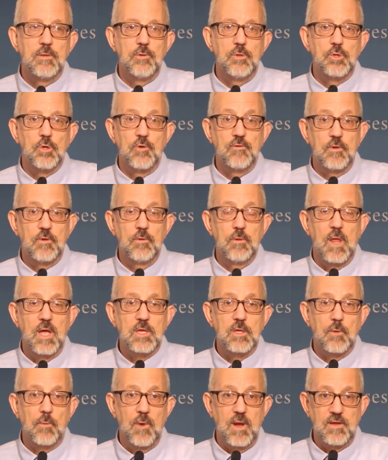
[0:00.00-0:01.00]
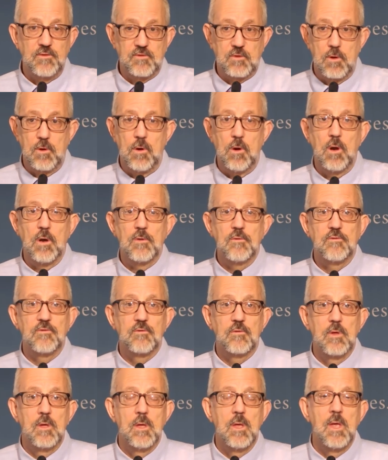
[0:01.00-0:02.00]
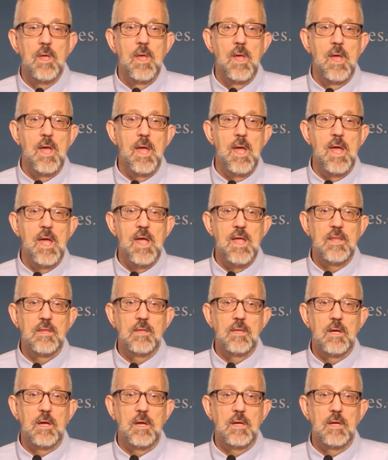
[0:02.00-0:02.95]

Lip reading: New Jersey who like to race cars and